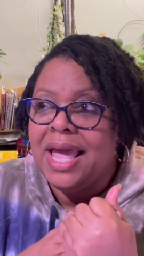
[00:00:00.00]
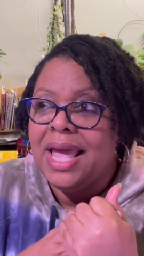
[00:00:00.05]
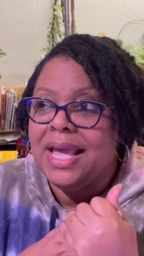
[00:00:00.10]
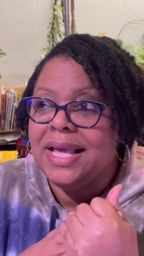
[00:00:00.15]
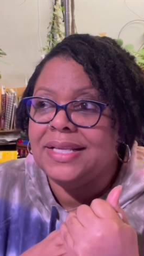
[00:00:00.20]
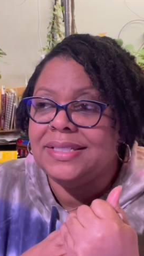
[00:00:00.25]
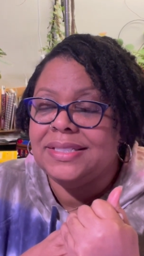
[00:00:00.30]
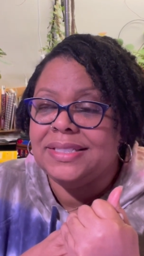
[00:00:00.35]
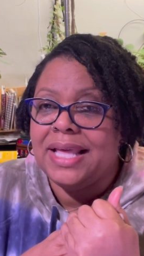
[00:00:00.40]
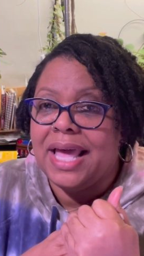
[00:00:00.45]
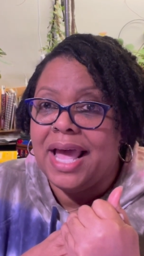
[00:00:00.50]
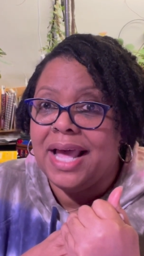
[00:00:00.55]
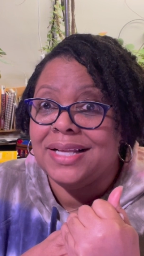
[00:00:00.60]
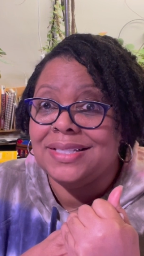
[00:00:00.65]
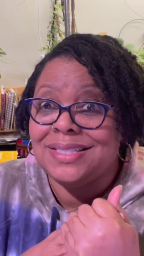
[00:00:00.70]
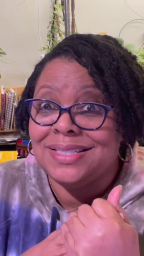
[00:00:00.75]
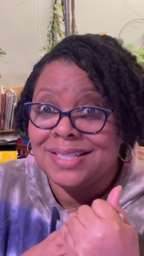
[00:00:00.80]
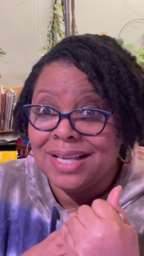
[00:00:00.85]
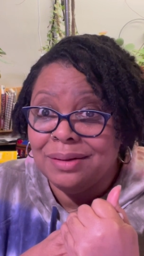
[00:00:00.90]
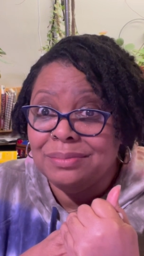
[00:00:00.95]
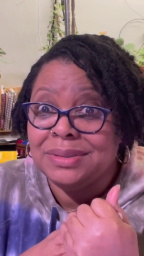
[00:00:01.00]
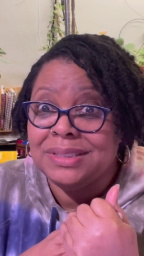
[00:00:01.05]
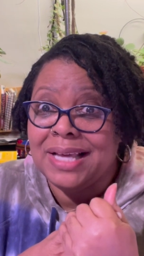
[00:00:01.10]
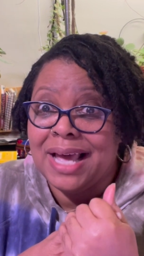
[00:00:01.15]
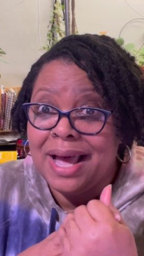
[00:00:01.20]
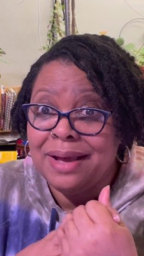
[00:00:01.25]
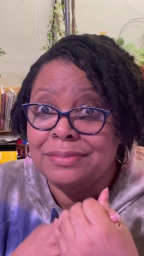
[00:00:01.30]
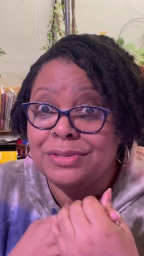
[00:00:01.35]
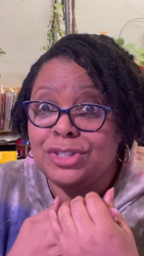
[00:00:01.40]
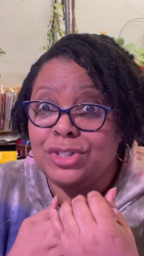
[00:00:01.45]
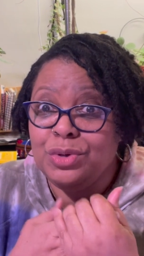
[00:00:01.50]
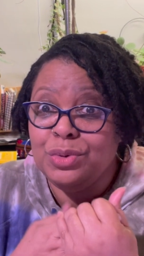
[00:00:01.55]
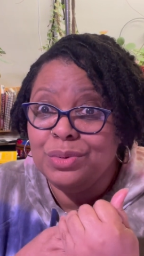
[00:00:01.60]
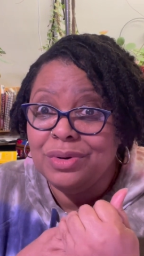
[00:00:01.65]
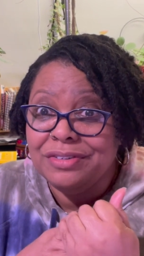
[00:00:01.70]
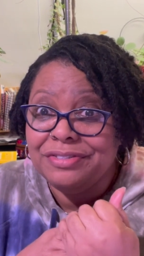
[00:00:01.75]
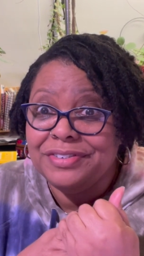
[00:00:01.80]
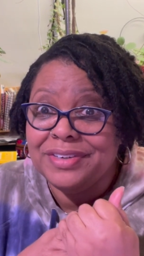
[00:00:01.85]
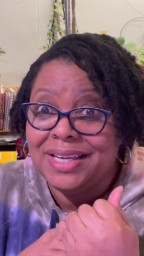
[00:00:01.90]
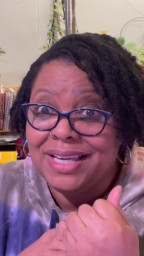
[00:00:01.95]
is that sometimes you
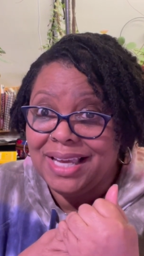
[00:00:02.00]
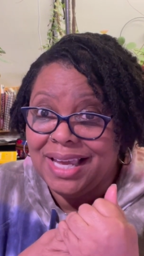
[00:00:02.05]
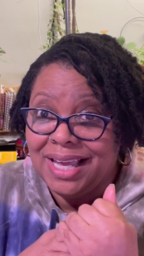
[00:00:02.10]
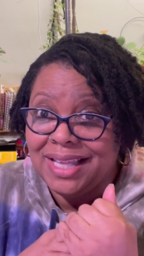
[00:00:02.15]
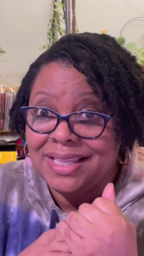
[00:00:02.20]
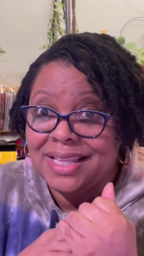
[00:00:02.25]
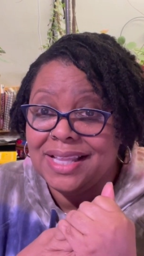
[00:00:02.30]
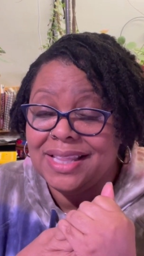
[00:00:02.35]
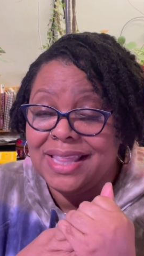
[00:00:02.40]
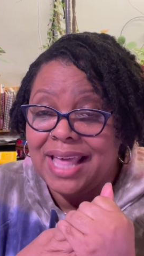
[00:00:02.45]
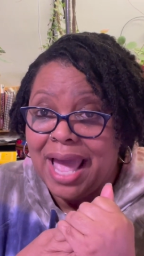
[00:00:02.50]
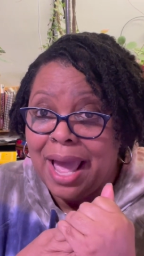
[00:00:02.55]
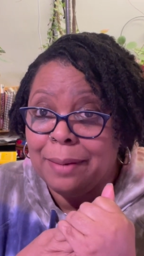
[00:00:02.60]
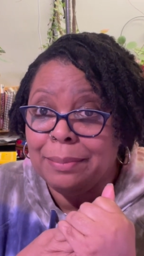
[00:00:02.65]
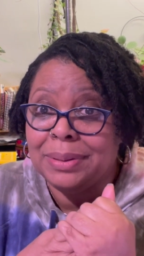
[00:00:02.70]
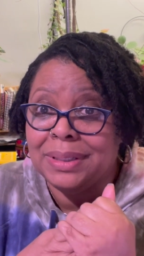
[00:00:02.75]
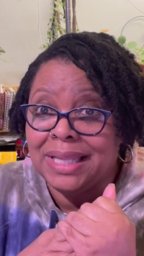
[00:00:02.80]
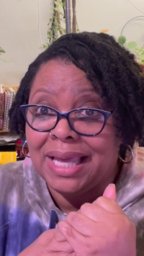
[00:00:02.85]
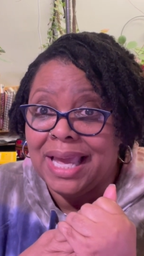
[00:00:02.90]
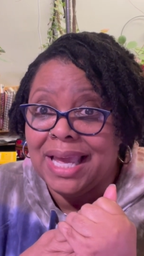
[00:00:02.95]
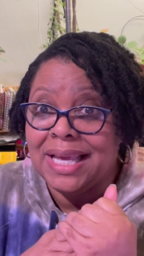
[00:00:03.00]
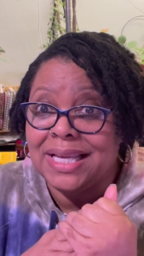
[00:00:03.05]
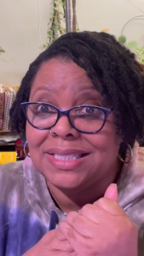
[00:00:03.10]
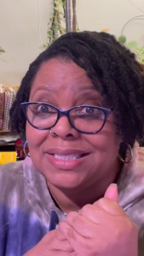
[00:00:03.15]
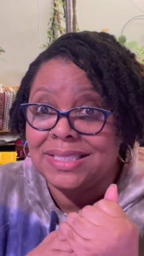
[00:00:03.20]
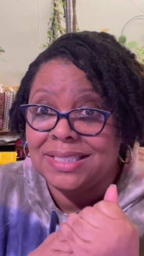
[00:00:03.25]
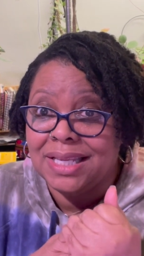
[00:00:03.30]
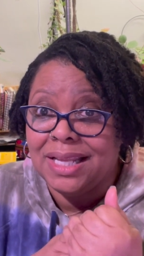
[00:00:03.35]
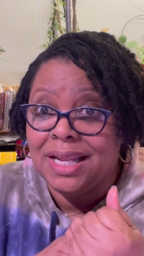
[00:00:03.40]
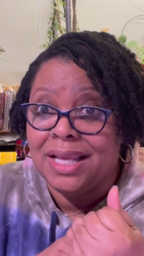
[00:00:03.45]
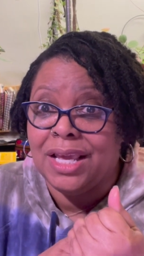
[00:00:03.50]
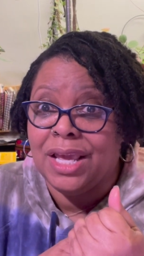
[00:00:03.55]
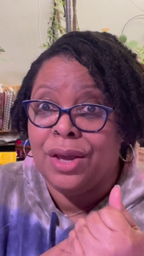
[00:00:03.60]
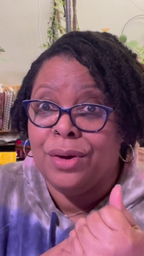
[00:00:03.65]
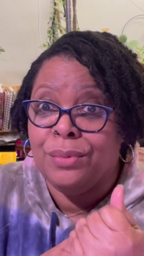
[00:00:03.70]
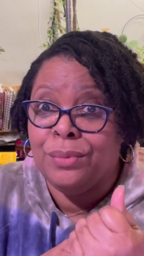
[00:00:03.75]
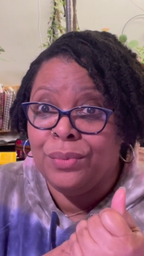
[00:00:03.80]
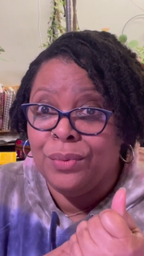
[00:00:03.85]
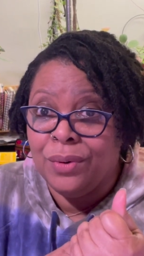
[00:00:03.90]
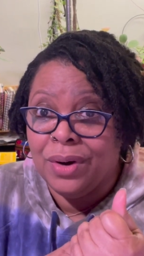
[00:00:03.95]
will forget that that plant is sitting
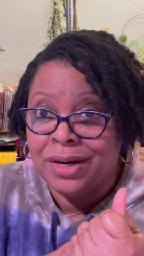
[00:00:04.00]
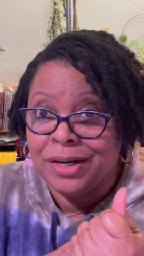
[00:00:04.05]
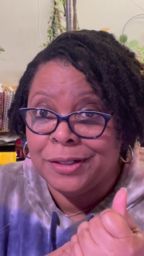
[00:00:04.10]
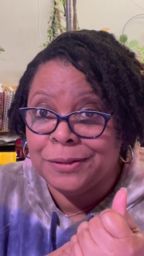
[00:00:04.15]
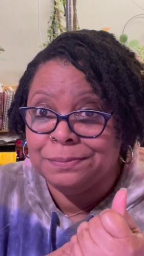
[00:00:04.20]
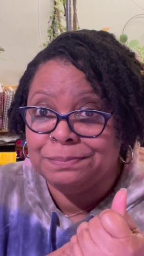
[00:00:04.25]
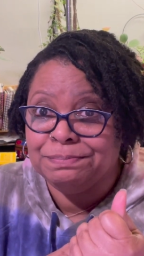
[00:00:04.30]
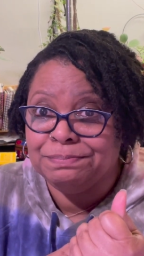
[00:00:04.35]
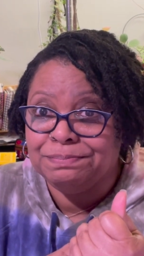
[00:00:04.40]
in water.